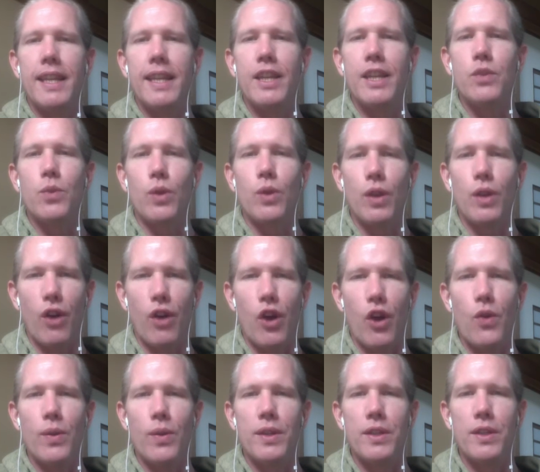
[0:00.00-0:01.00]
things will
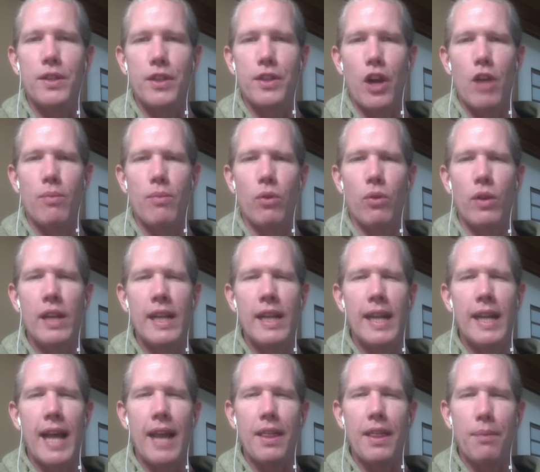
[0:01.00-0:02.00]
grow and snowball.
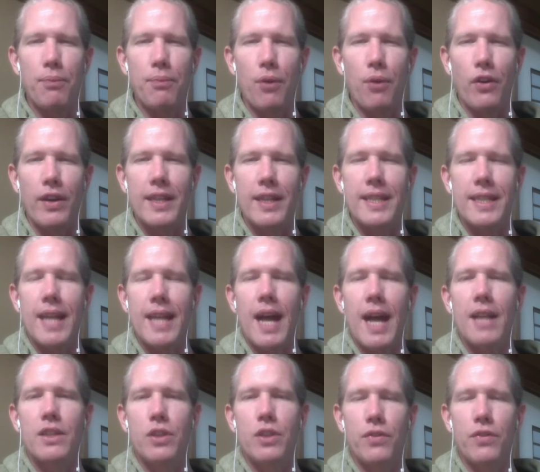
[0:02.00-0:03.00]
And the progress
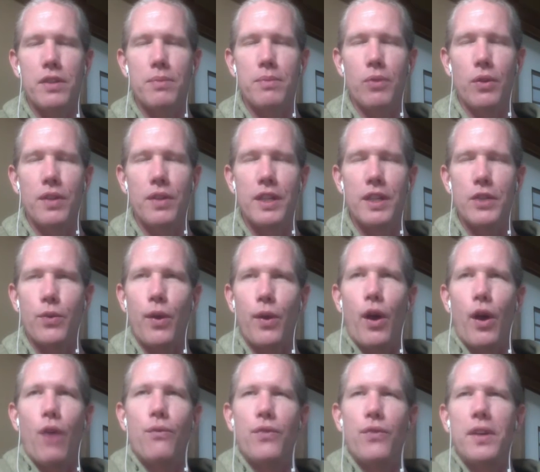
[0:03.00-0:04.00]
starts off small. This is
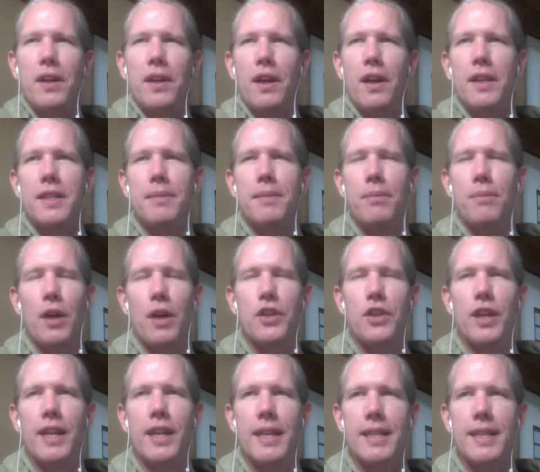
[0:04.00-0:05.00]
what I've realized in my
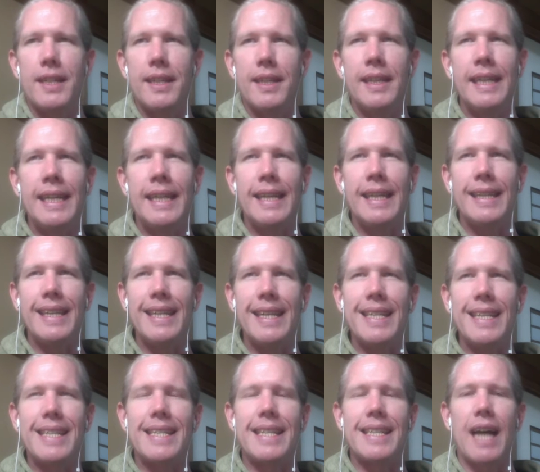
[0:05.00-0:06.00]
journey, is that
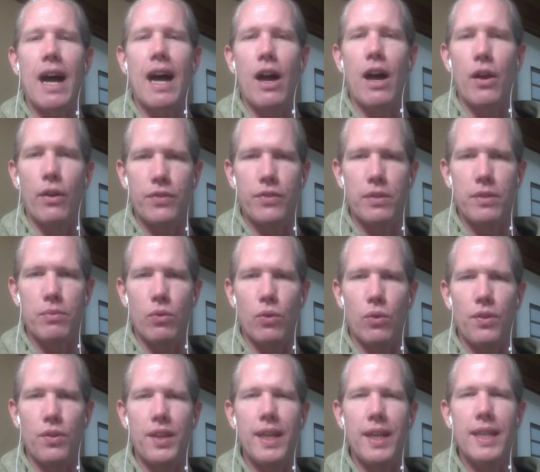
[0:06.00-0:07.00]
things start off
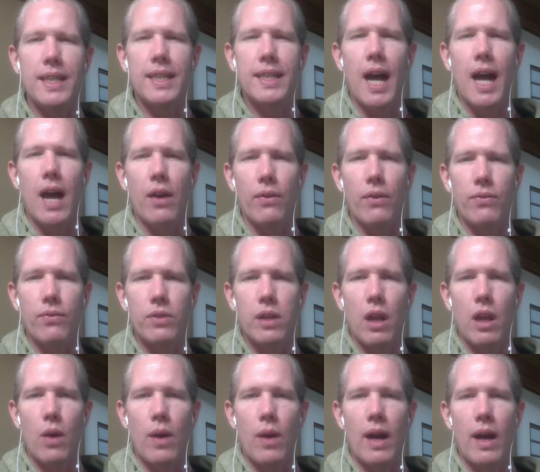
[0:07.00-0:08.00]
small, things start off
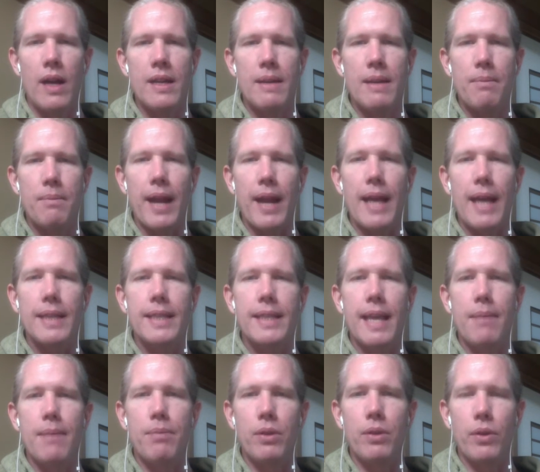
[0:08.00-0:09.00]
slower, but as
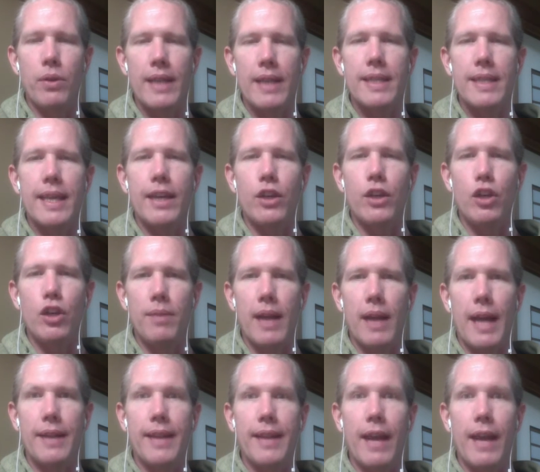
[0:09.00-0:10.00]
they build, as they
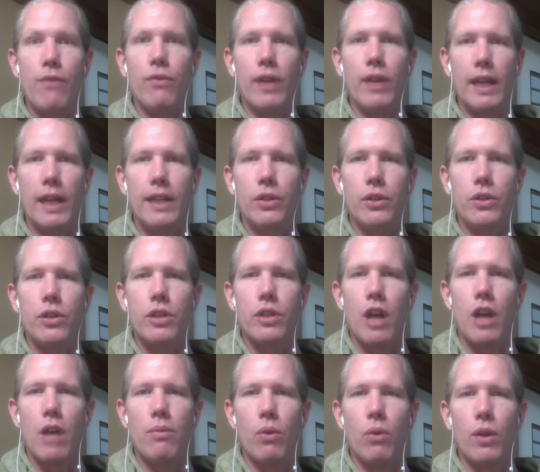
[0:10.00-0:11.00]
accumulate, they really do
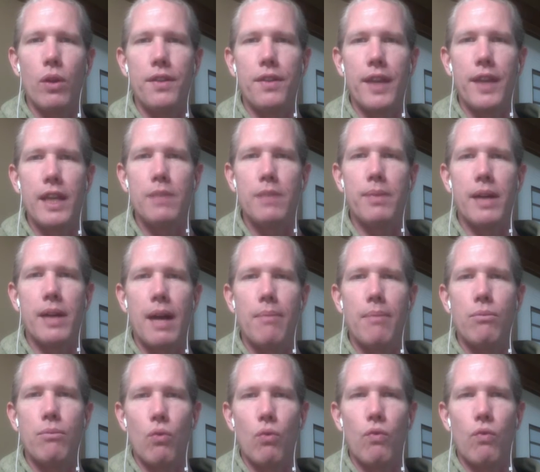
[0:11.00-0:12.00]
snowball, and things
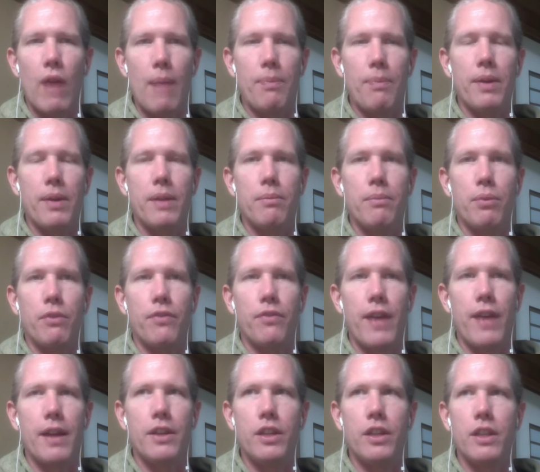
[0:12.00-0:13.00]
become more rapid and
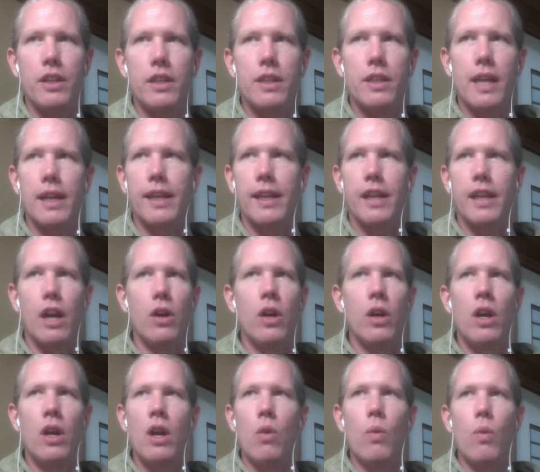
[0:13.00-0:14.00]
profound, and you just suddenly go,
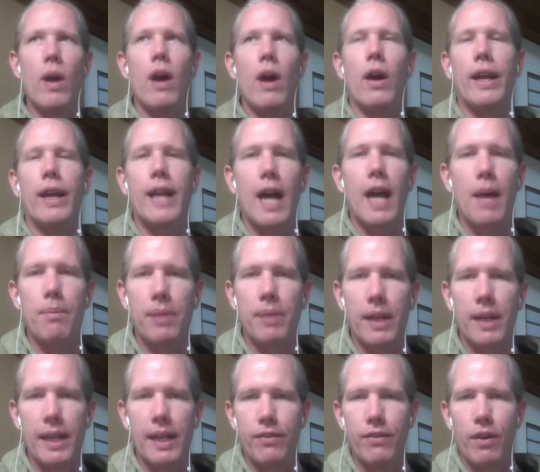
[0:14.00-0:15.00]
wow, I can't
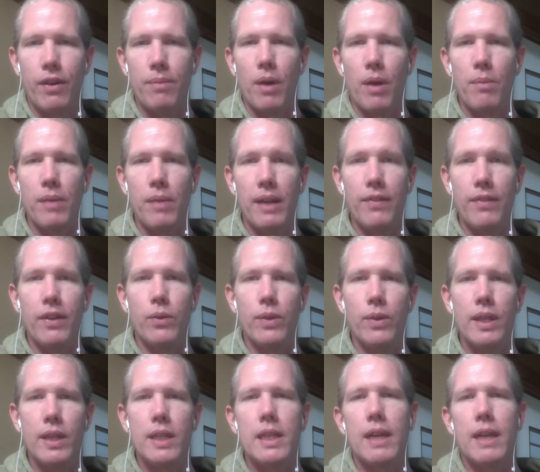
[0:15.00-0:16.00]
believe I'm living
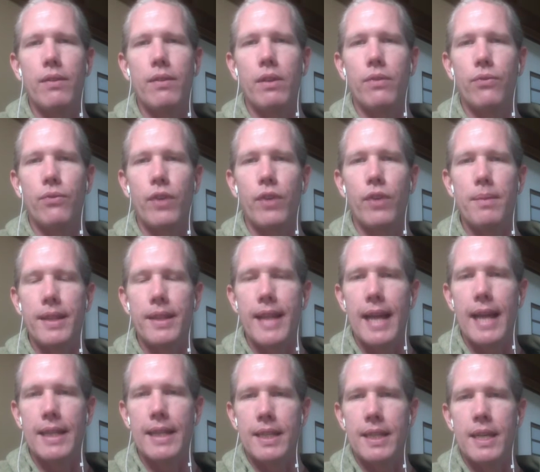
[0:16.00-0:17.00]
with this level of freedom. And
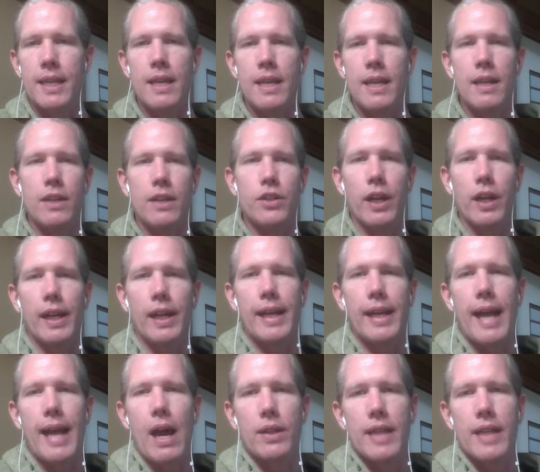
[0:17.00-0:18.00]
that's certainly
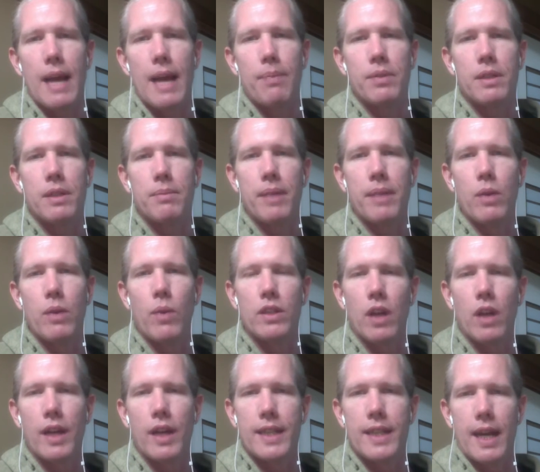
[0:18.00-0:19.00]
how it's happened to me
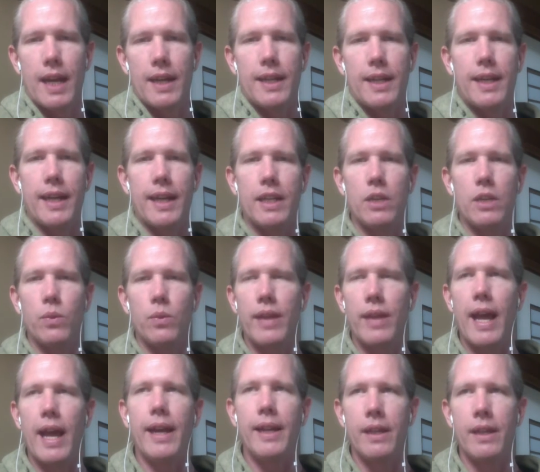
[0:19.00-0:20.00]
once I started connecting
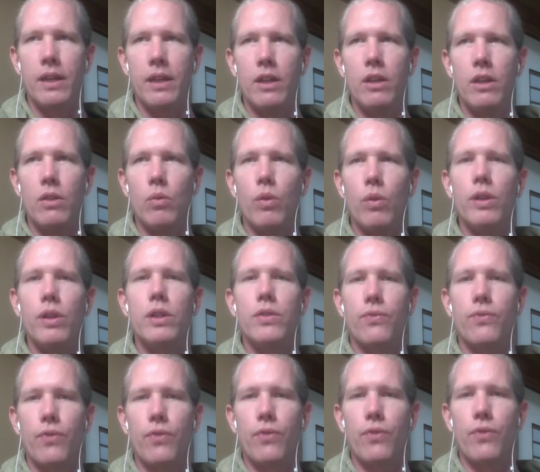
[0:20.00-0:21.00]
with, hey, what does
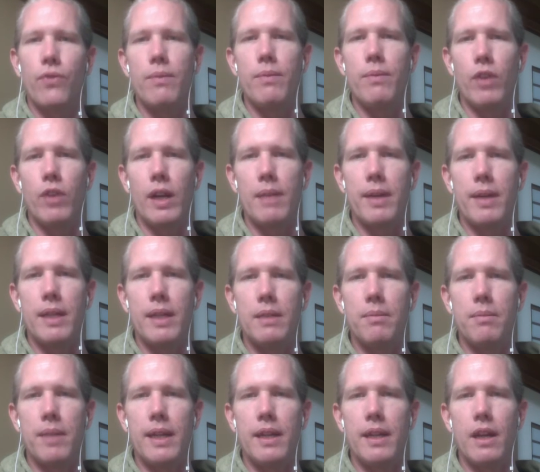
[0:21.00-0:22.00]
freedom really mean
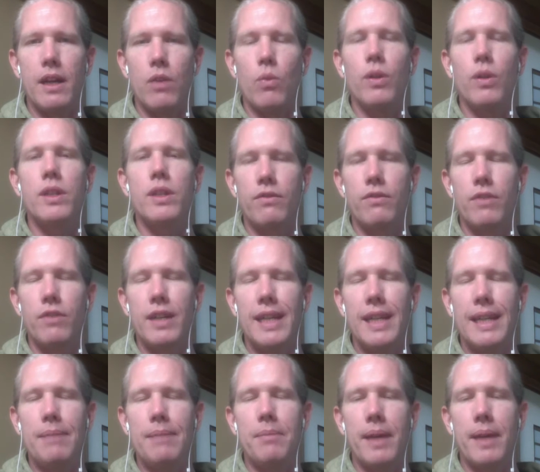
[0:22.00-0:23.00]
to me? What does it
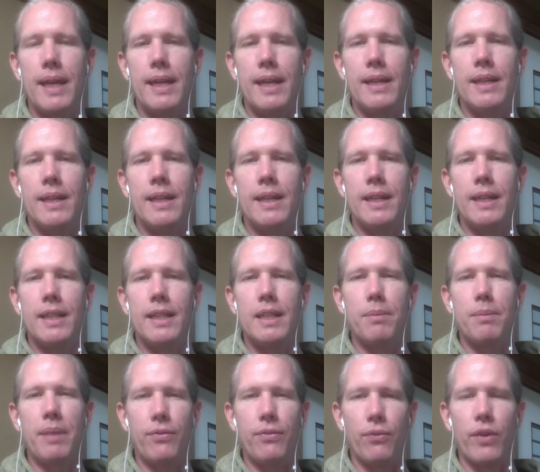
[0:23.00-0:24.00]
really mean to
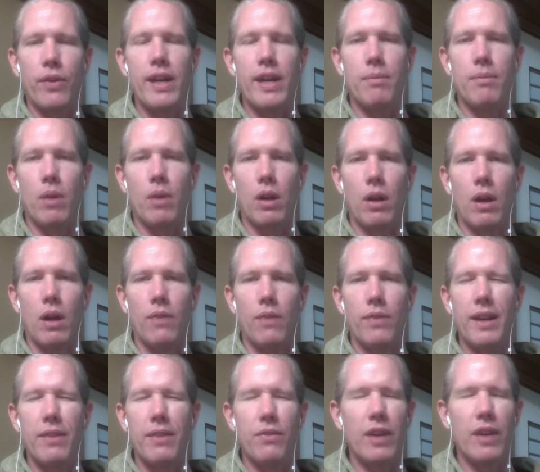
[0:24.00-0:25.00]
be free in my life?
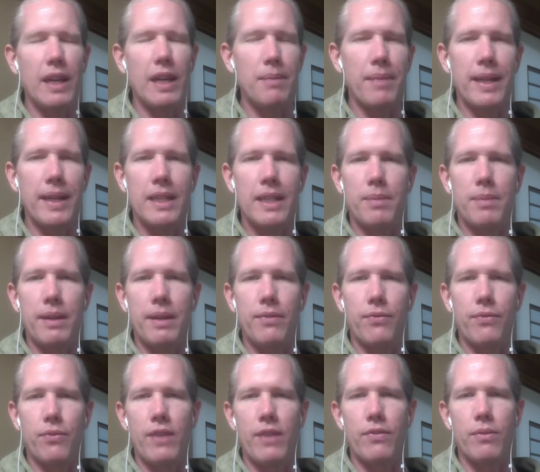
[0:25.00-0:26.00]
And it really means to be
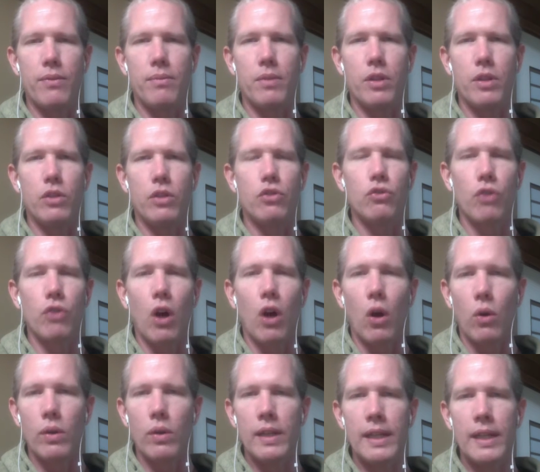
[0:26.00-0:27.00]
free from
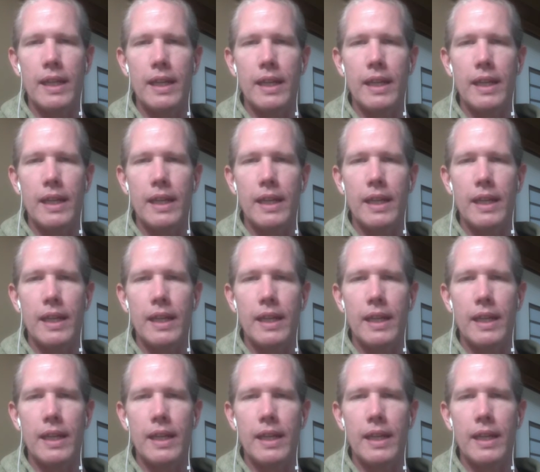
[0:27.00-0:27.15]
control.